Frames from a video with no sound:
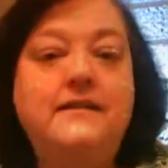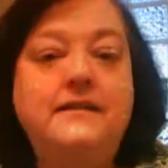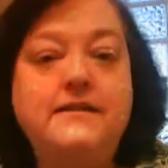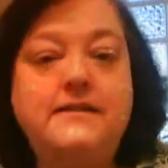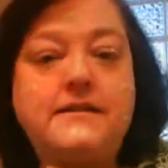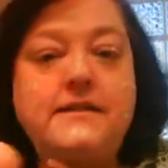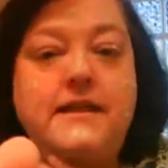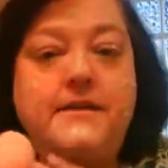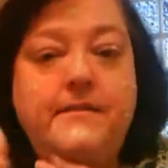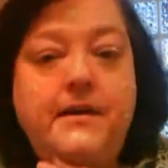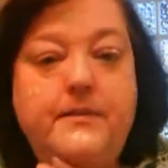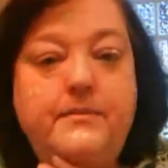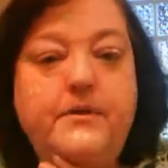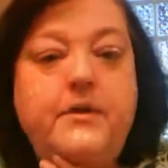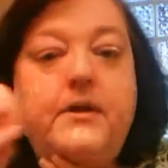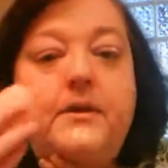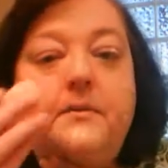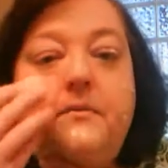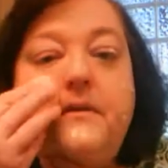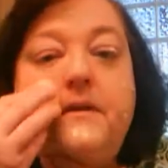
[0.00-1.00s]
And just take my
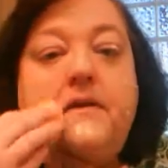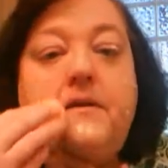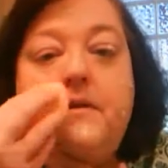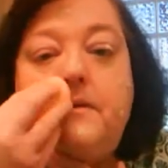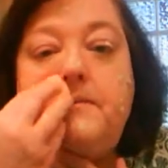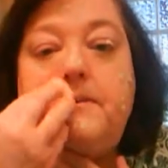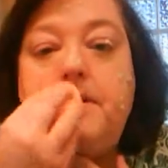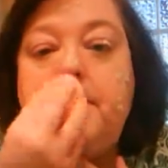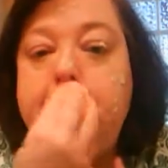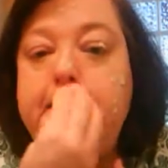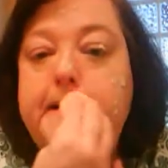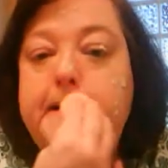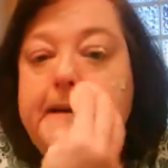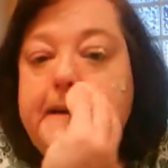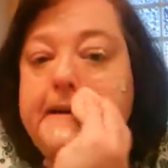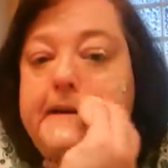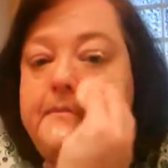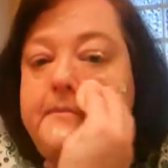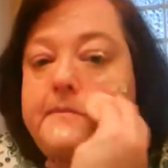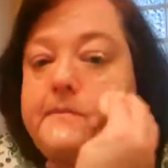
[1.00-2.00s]
beauty blender and blend it
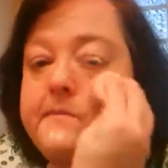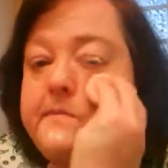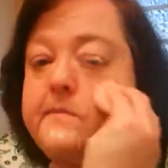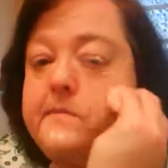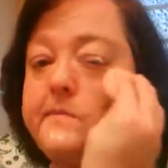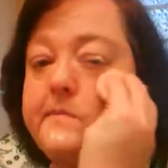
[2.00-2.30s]
in.